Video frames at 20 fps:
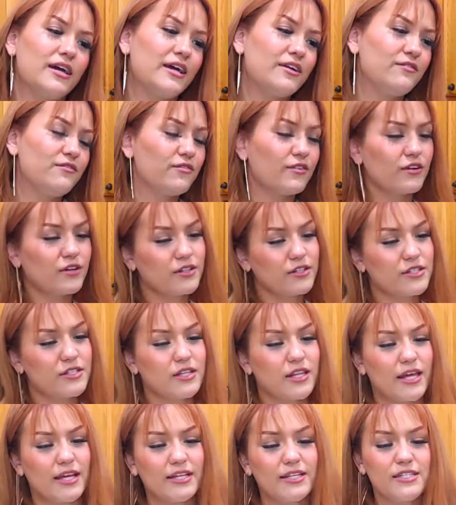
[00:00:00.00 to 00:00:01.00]
advert
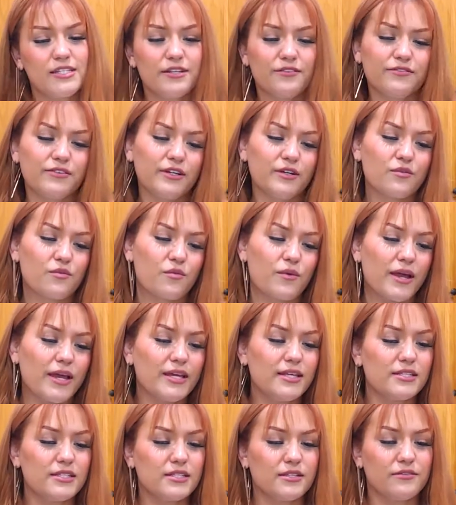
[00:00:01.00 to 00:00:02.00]
to like different
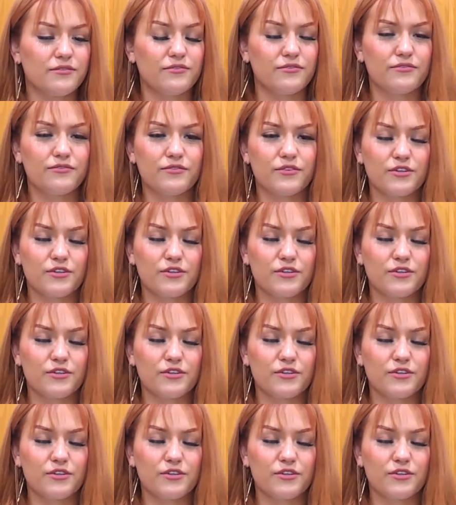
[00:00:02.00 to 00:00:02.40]
ways of